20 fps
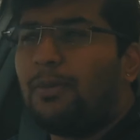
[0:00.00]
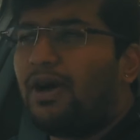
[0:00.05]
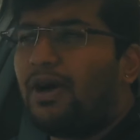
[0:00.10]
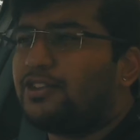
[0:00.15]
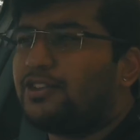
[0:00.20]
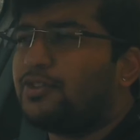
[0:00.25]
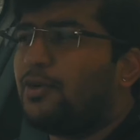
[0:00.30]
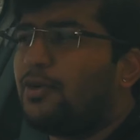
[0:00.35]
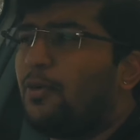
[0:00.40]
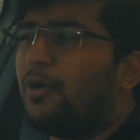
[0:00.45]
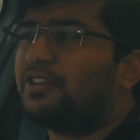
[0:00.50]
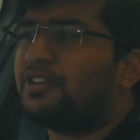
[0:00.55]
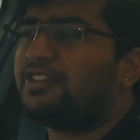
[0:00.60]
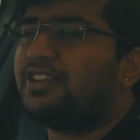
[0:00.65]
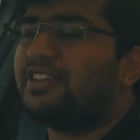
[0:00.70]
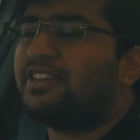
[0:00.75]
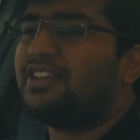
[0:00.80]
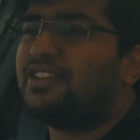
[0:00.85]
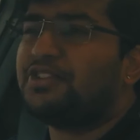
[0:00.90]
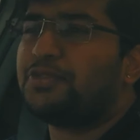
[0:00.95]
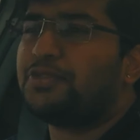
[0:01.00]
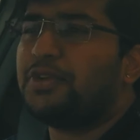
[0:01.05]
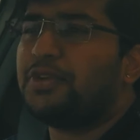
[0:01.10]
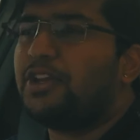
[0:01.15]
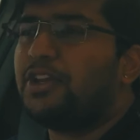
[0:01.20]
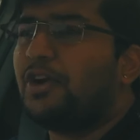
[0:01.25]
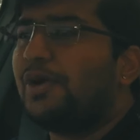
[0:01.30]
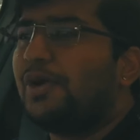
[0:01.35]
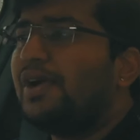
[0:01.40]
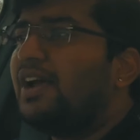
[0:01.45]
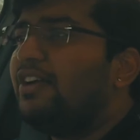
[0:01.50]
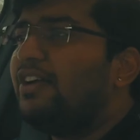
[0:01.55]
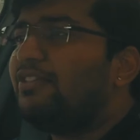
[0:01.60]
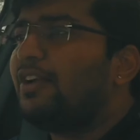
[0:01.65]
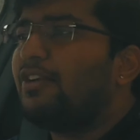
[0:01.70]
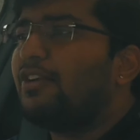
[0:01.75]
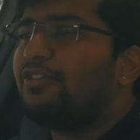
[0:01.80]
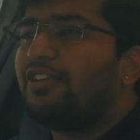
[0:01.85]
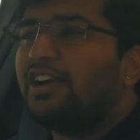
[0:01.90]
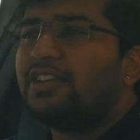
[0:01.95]
much for watching this video. If
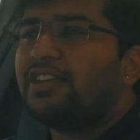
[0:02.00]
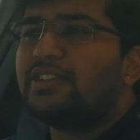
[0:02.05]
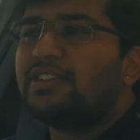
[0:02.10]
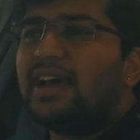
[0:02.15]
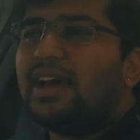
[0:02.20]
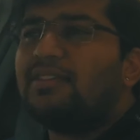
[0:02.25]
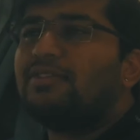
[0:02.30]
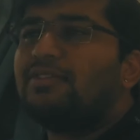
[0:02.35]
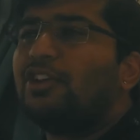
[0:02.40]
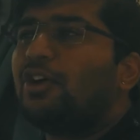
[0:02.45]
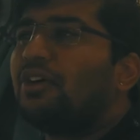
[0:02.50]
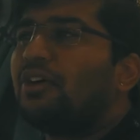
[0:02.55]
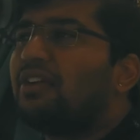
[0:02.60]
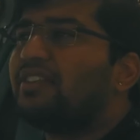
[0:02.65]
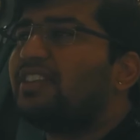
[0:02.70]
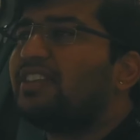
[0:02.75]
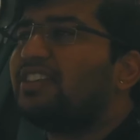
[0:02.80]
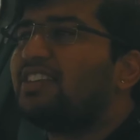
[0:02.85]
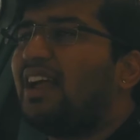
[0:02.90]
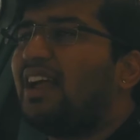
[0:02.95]
you're a first time viewer of this